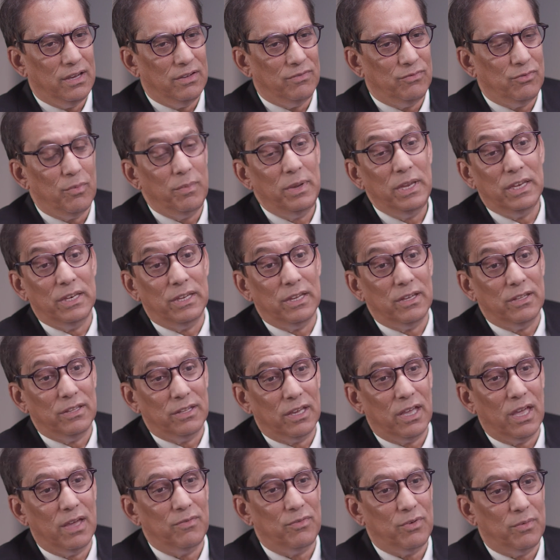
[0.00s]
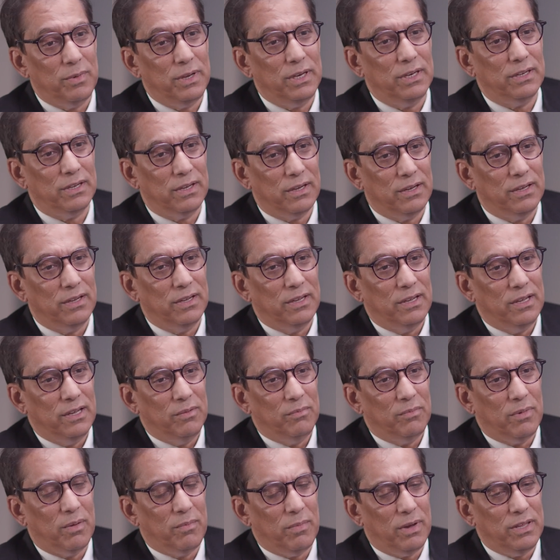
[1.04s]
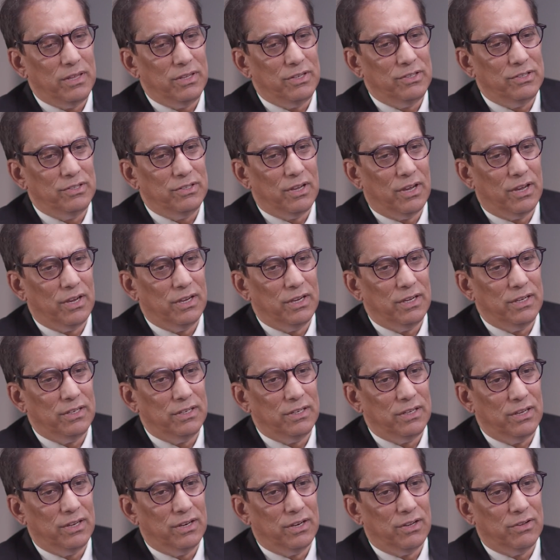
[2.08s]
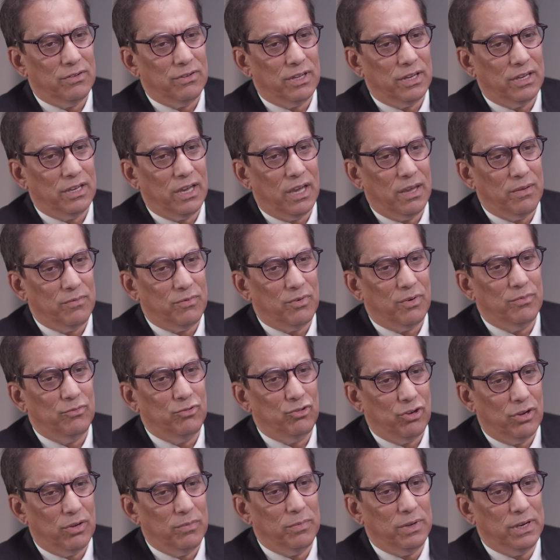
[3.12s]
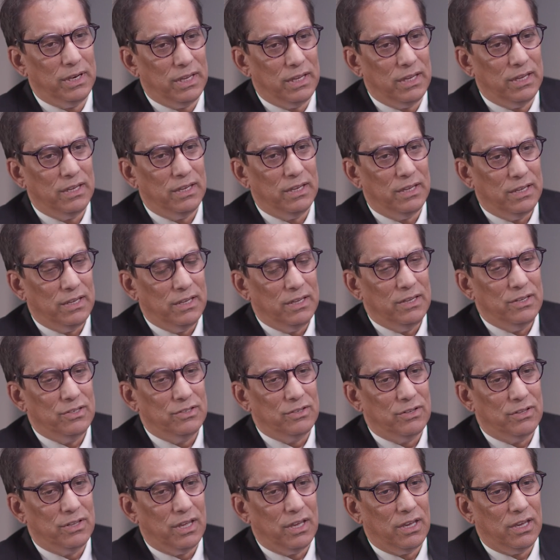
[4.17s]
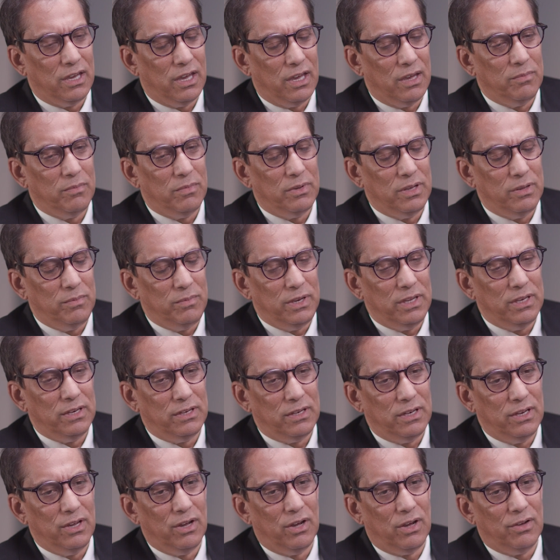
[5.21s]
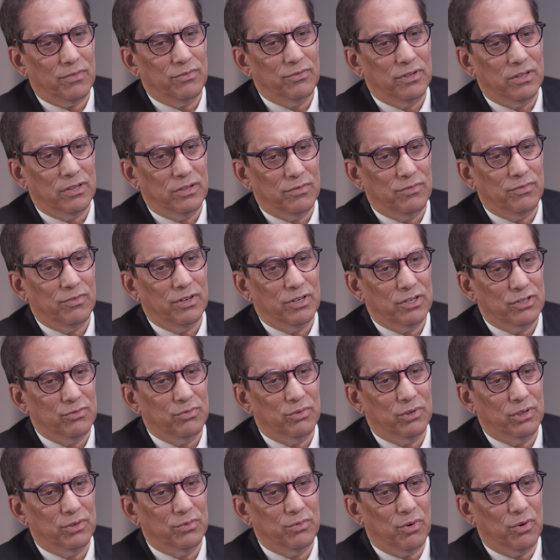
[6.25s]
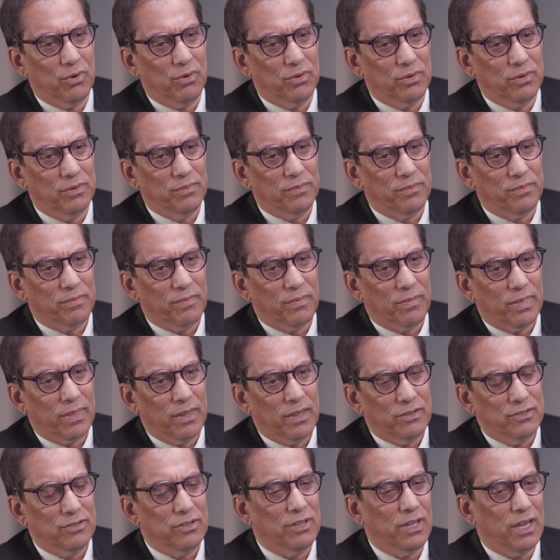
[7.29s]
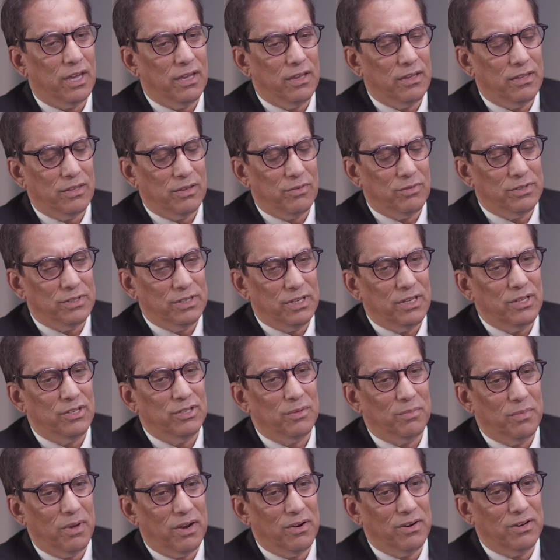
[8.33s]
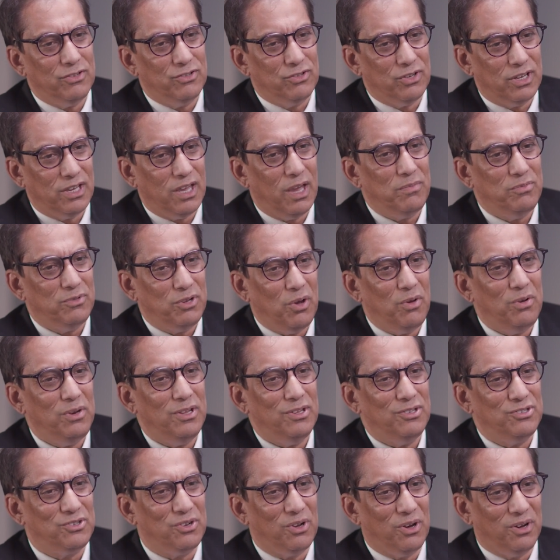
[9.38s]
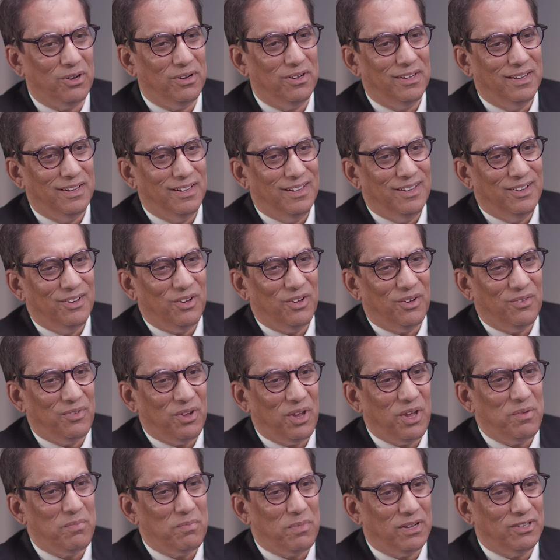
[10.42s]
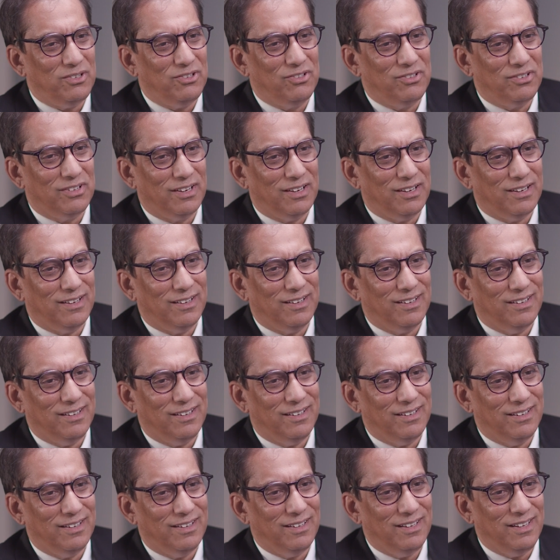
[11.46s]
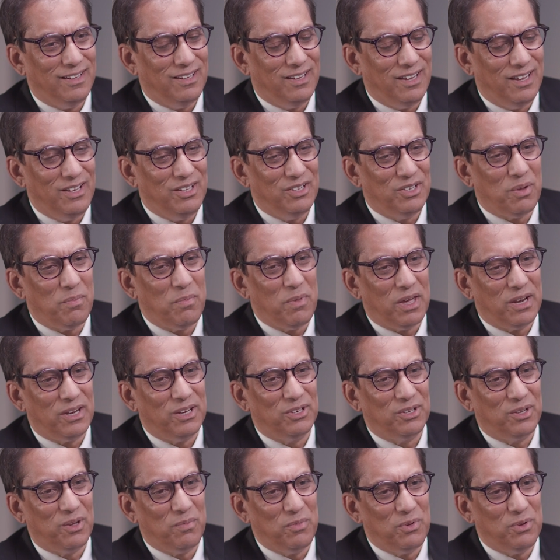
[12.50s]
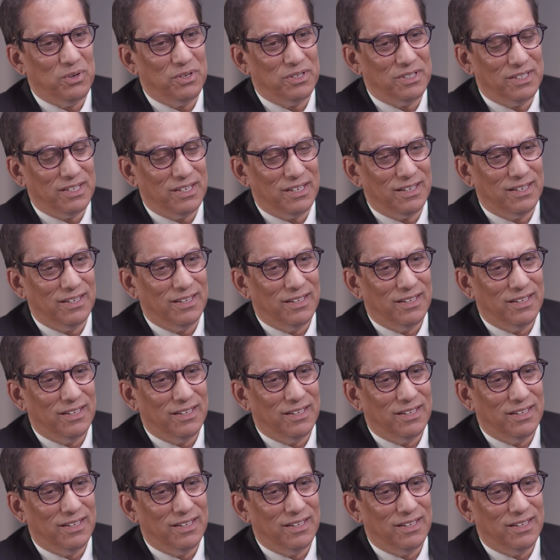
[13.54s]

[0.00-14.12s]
From India. They came from India. My mother's side, you know, they came from Germany. So they came immediately after the First World War. So there was an intermarriage. So Cape Townians are very much intermarried community.